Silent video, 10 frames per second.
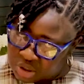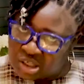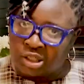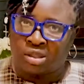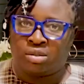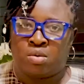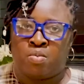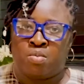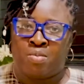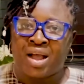this
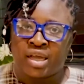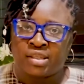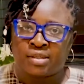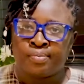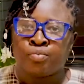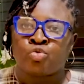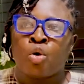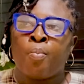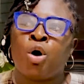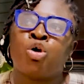market,
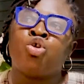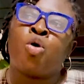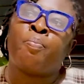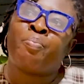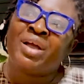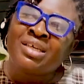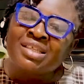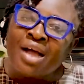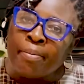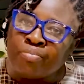but you're
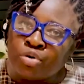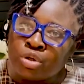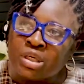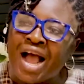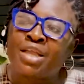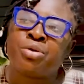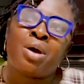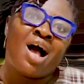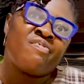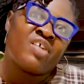based abroad and you
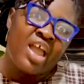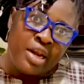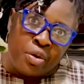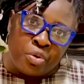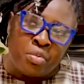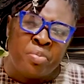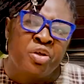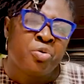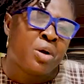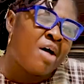don't have anyone. Maybe
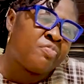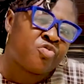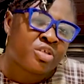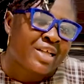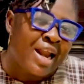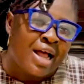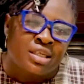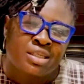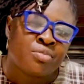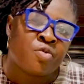you don't have trusted
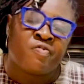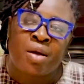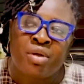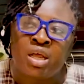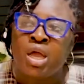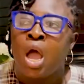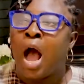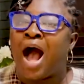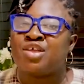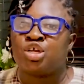hands in terms of family,
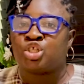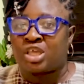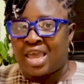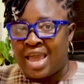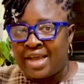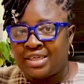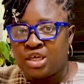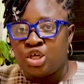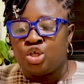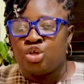and you're
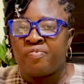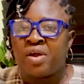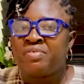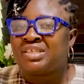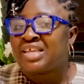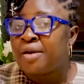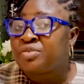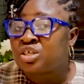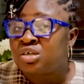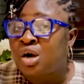scared. You're very
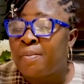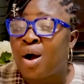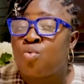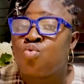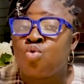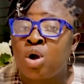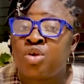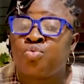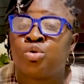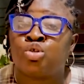skeptical about who
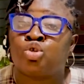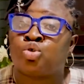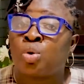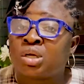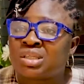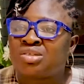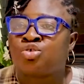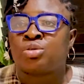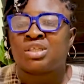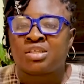and who to
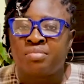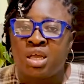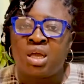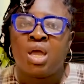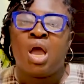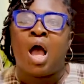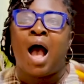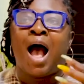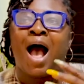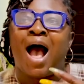trust. Trust me.
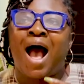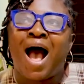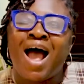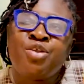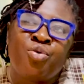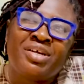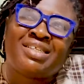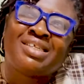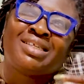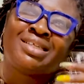I know
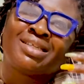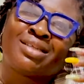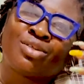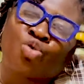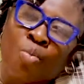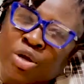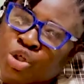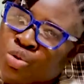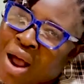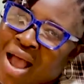it is so much to